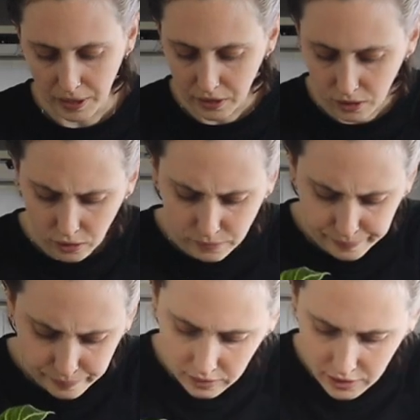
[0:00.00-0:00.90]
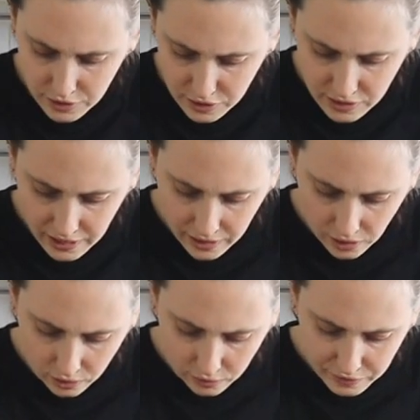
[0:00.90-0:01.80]
puddle. Let's just take
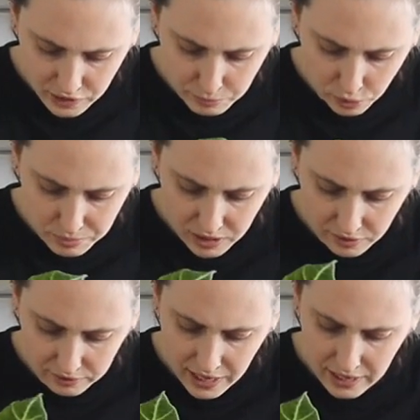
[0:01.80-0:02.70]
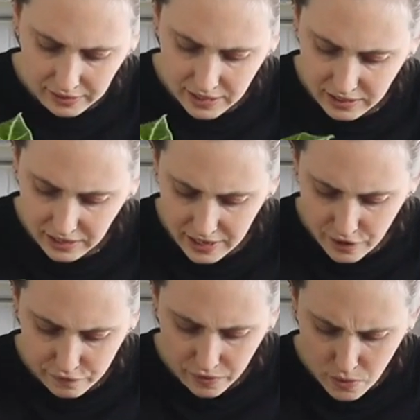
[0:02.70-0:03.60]
all of these bulbs off. Let, let's let
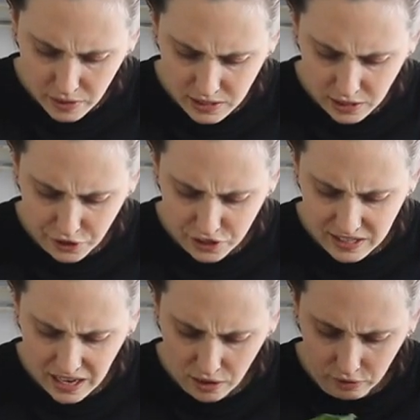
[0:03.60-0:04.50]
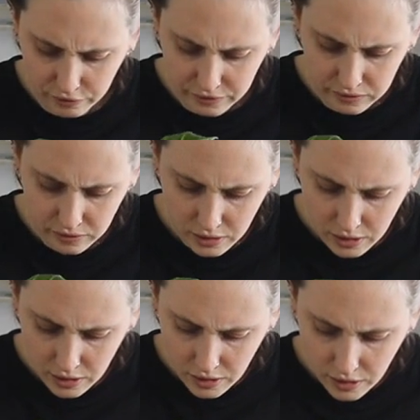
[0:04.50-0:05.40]
you focus on yourself.
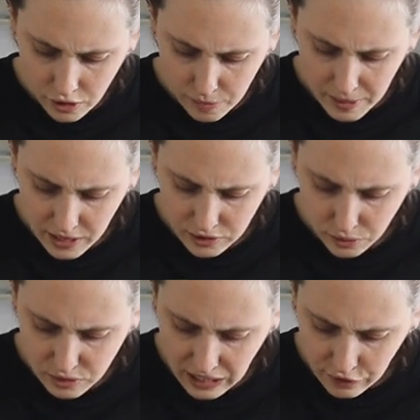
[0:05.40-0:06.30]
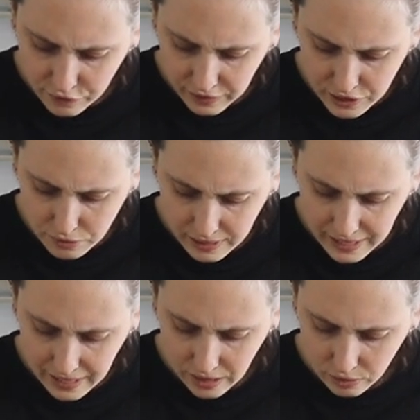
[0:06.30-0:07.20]
You're being so selfless
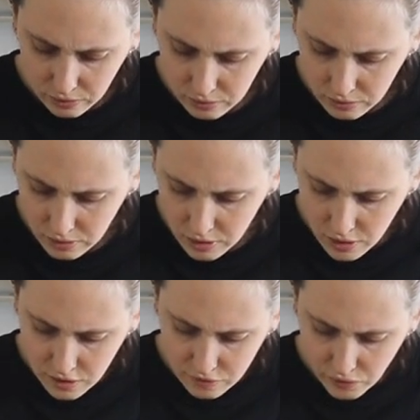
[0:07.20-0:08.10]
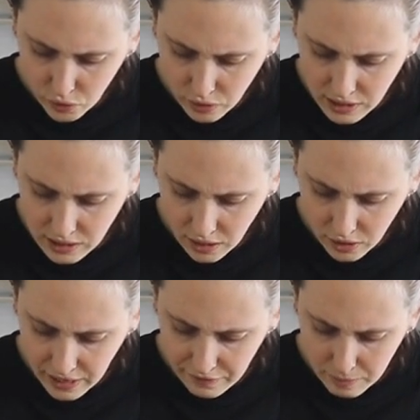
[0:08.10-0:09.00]
right now focusing
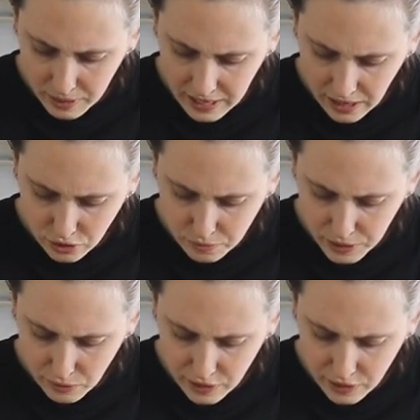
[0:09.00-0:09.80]
on everybody else, but you